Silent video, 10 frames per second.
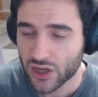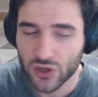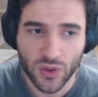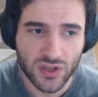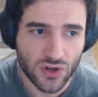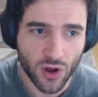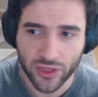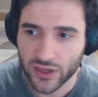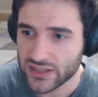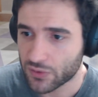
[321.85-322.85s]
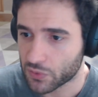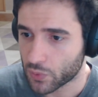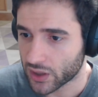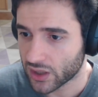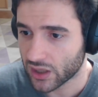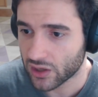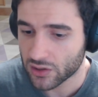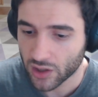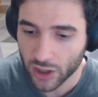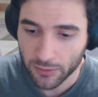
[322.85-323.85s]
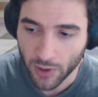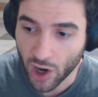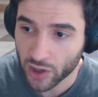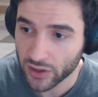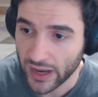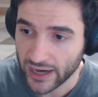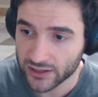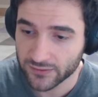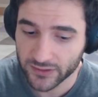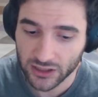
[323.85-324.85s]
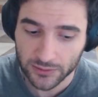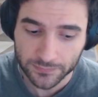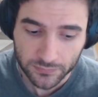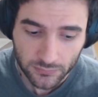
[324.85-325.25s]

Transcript: These are all things that we're working on actively.